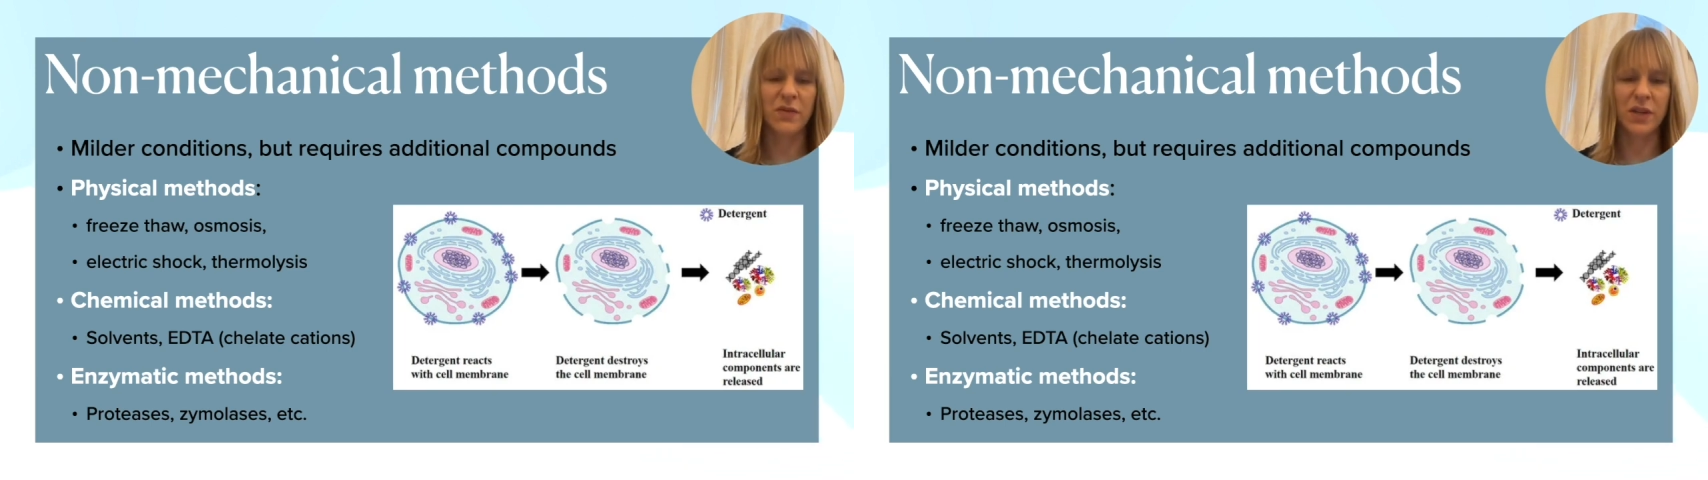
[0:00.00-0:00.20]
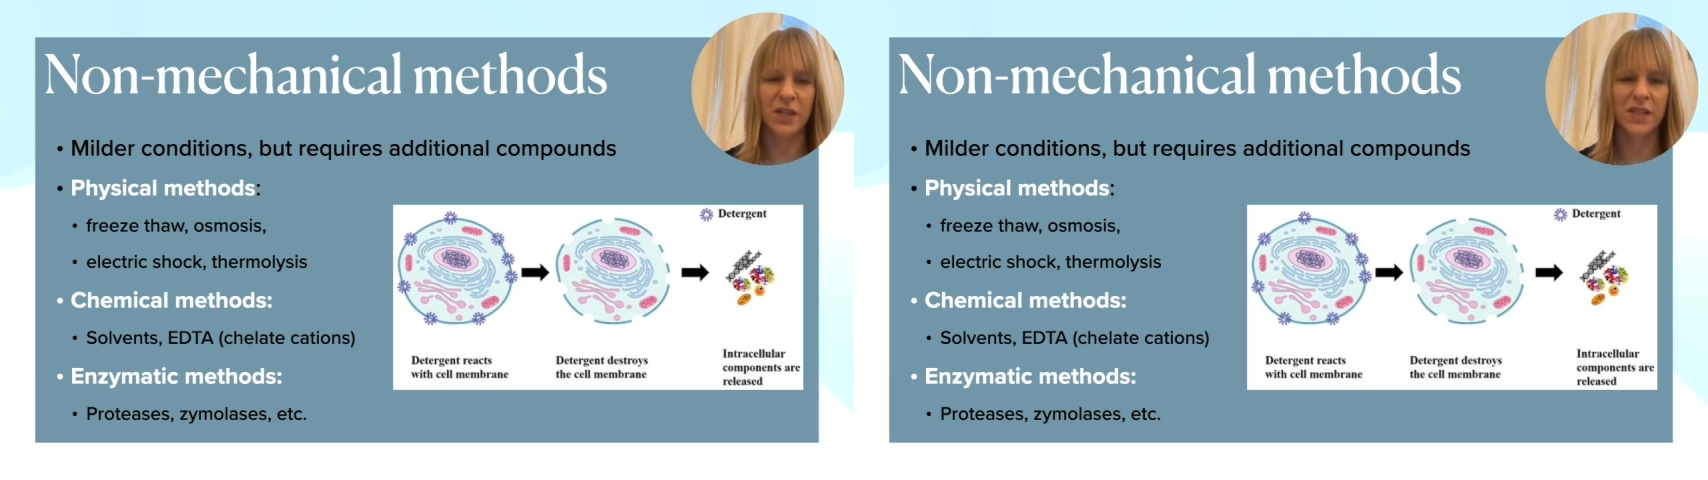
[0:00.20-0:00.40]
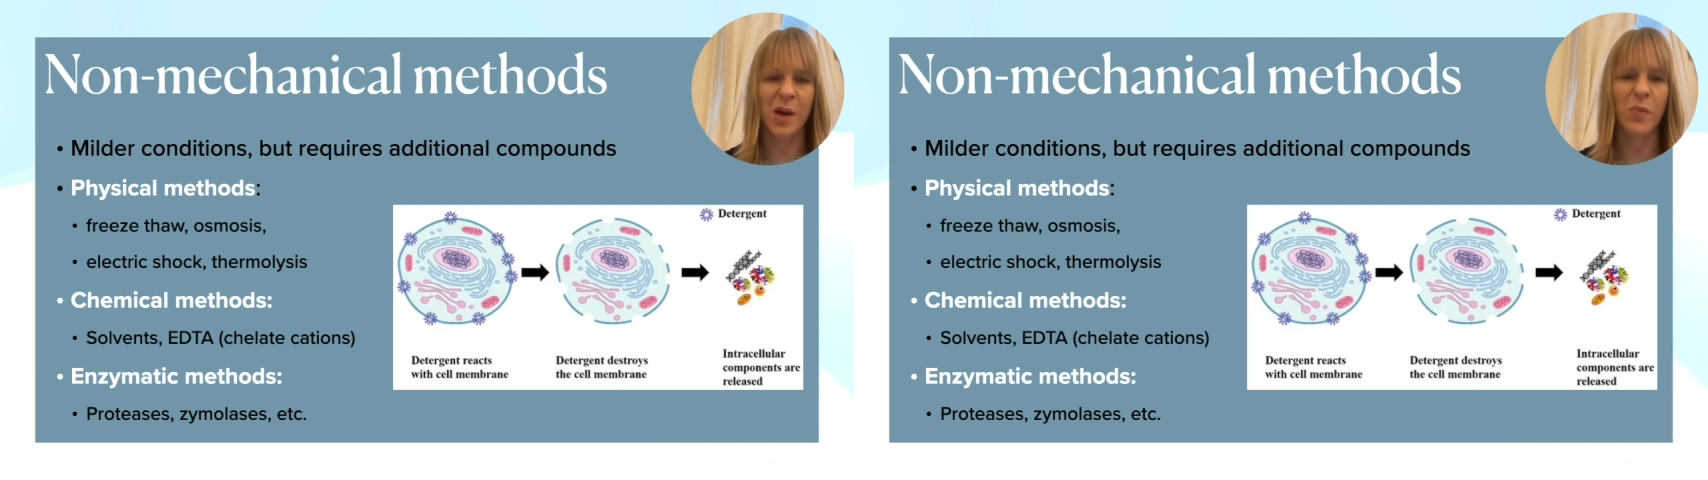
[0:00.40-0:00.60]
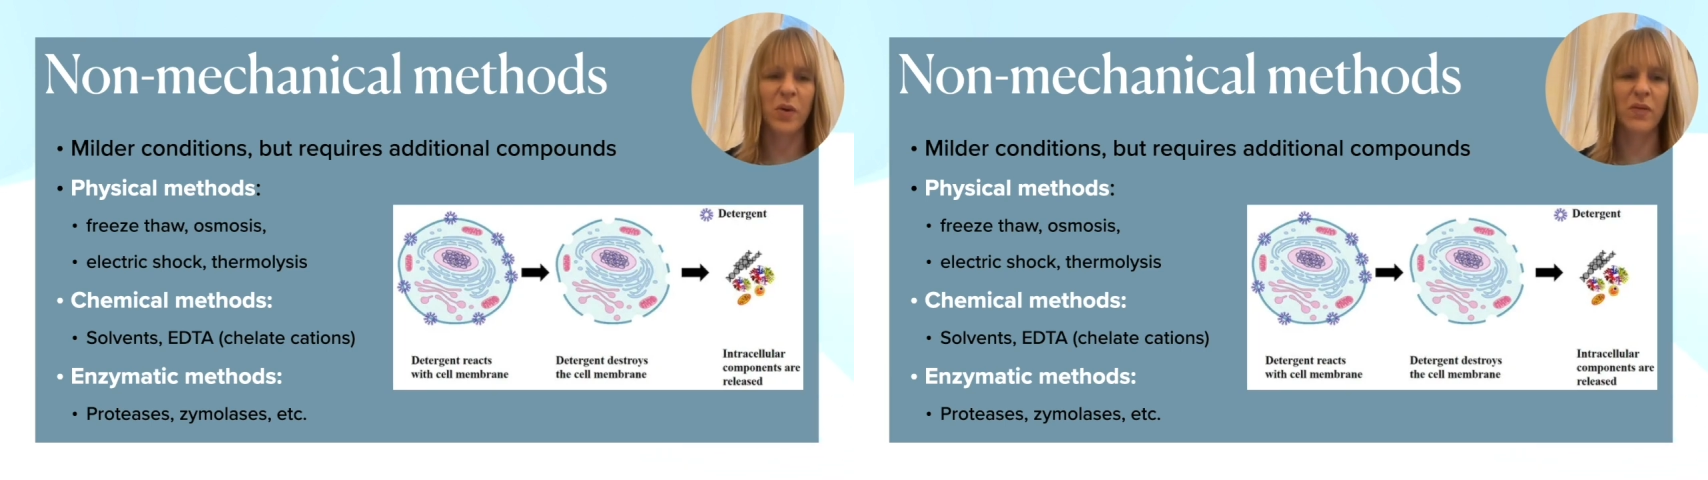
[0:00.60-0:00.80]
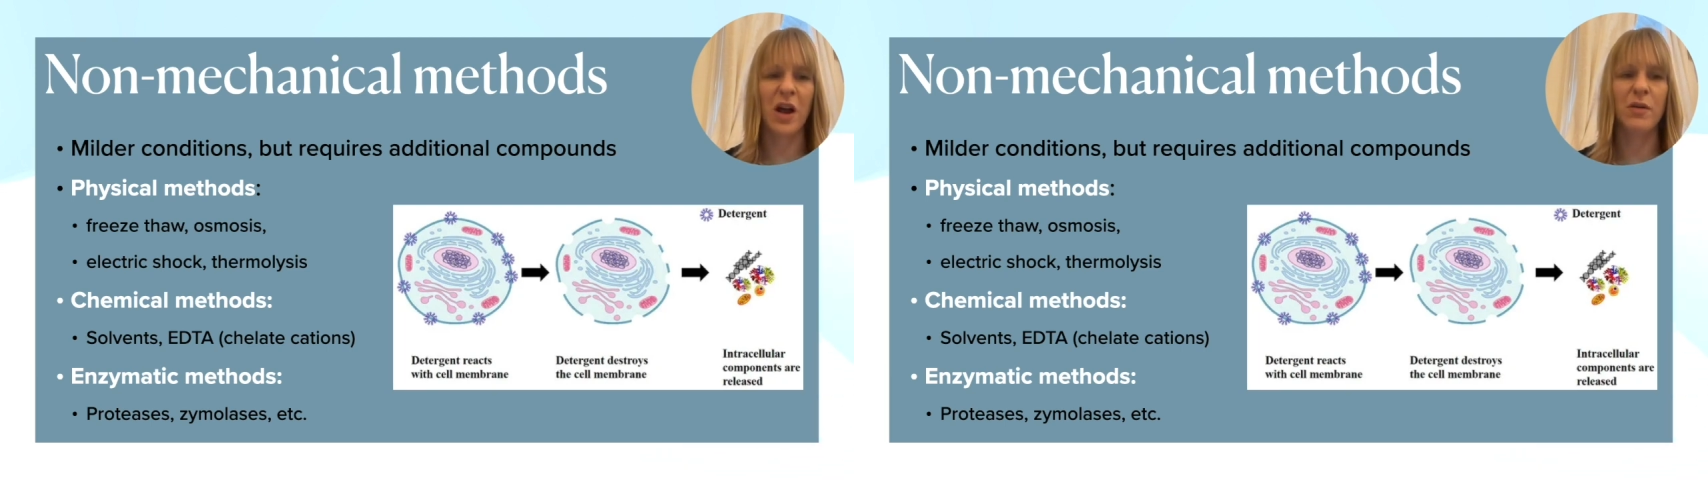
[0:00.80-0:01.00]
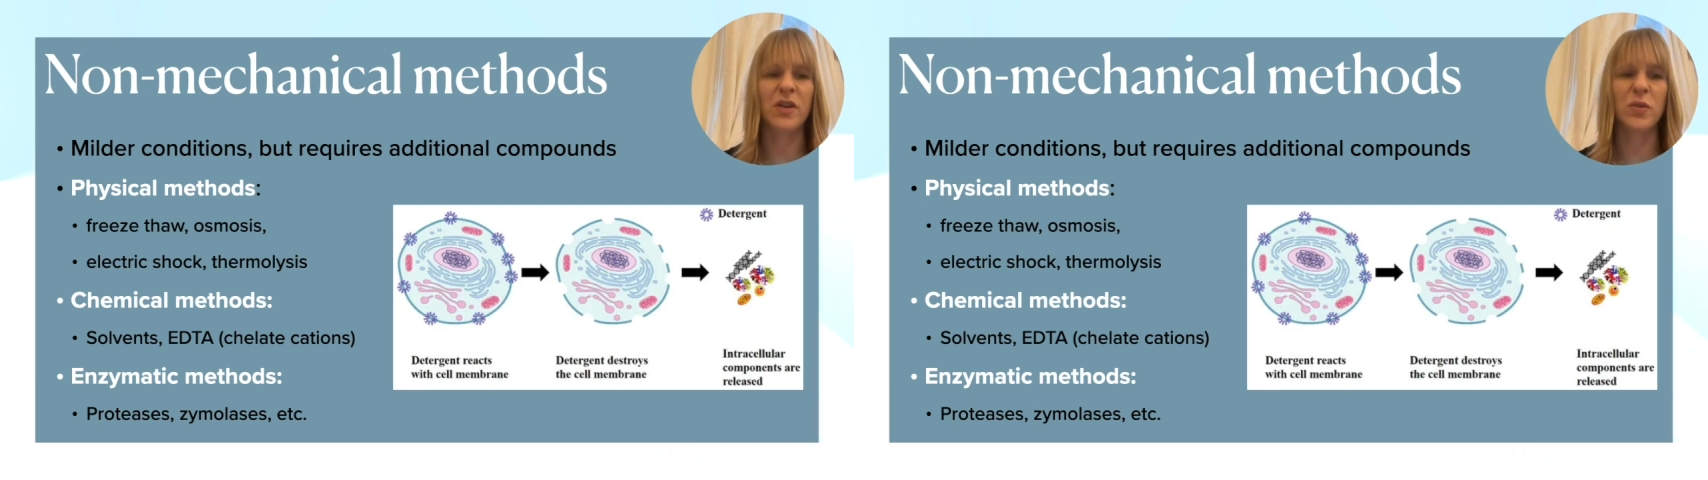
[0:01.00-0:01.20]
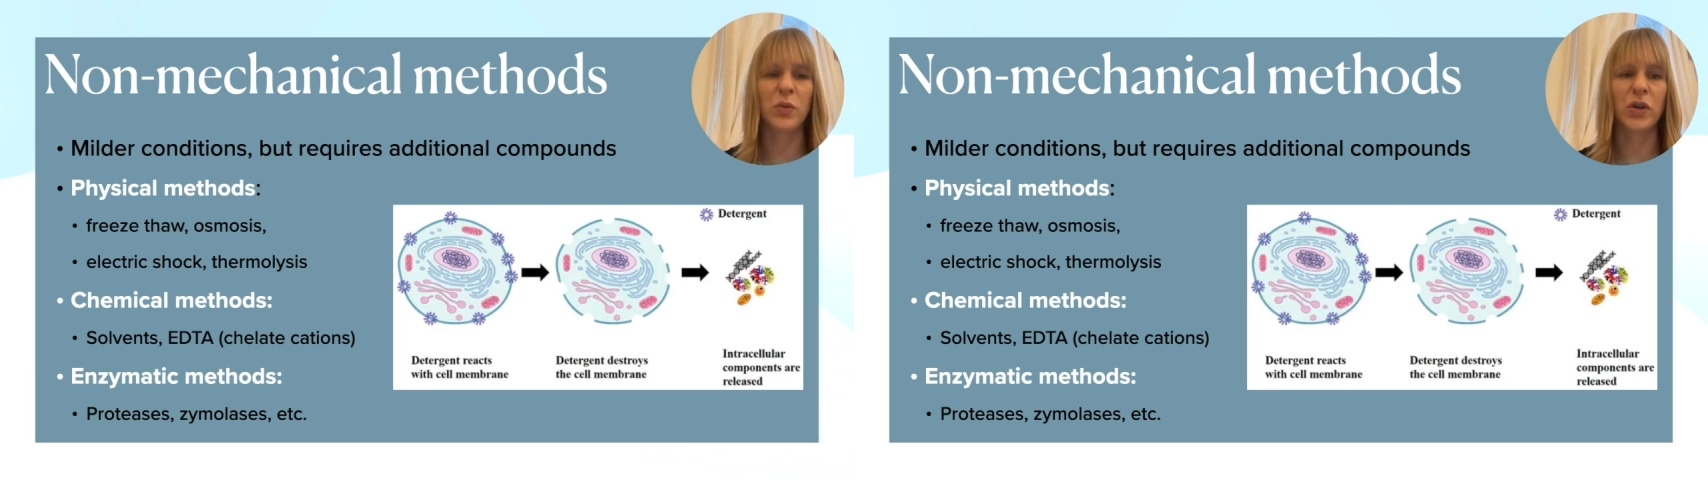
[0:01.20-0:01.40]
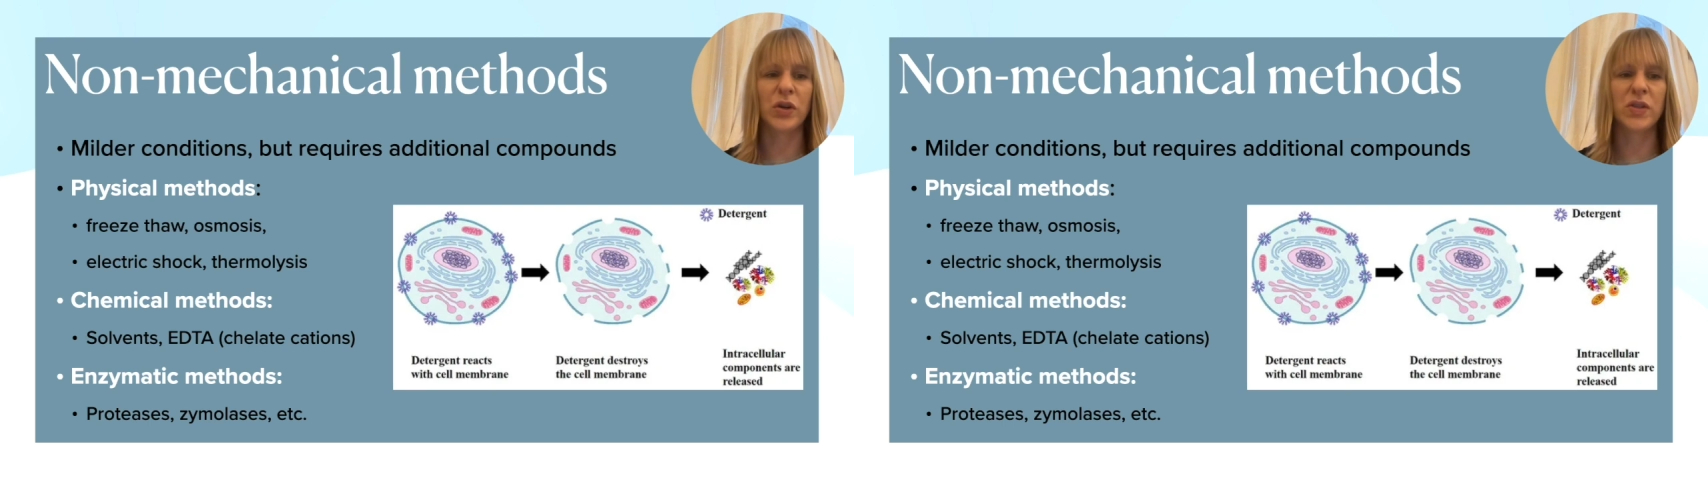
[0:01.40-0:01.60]
an example of how this
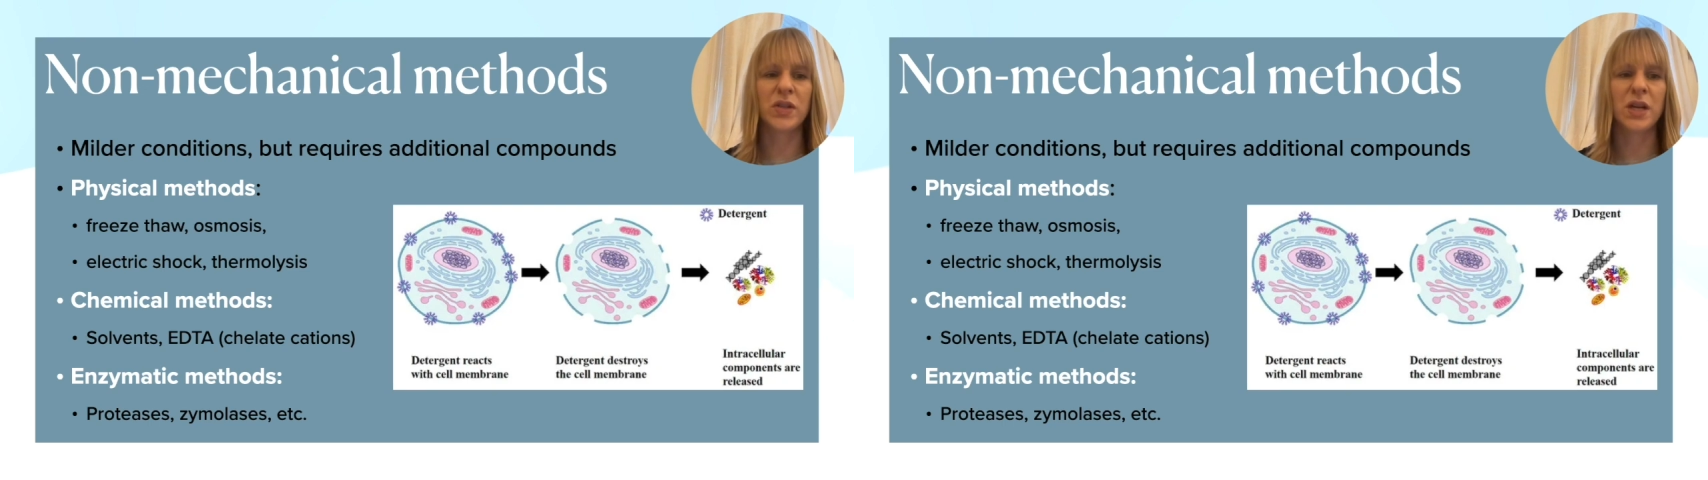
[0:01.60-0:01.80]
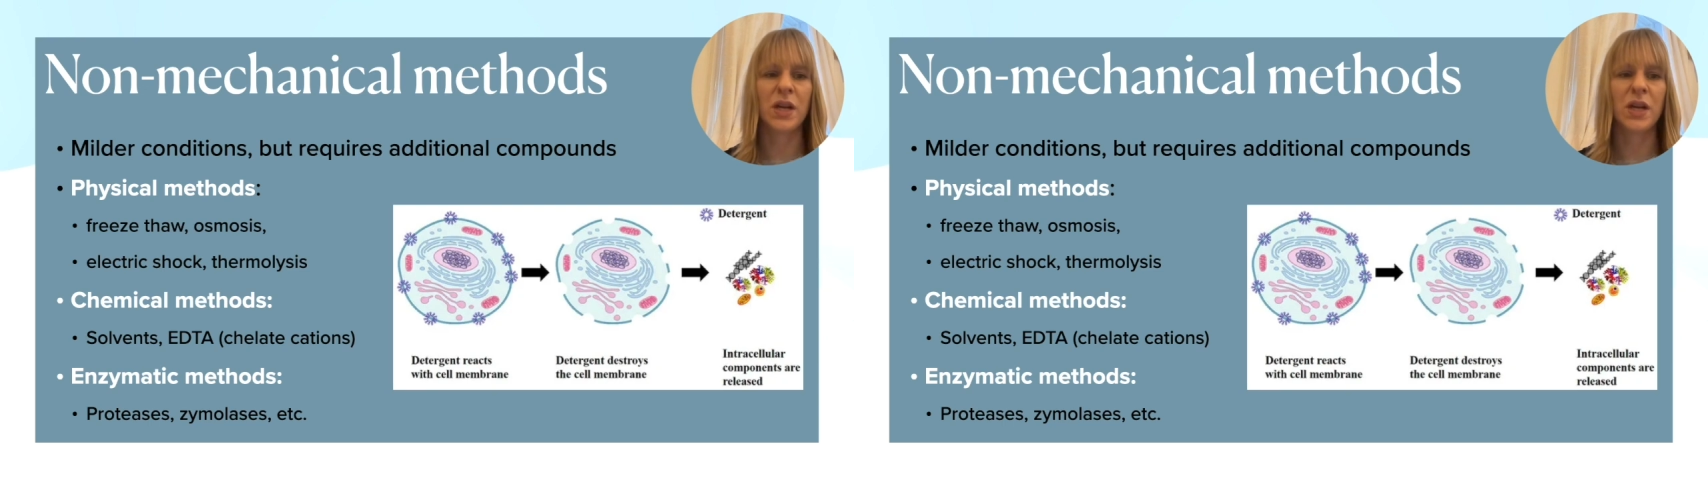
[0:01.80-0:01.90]
works.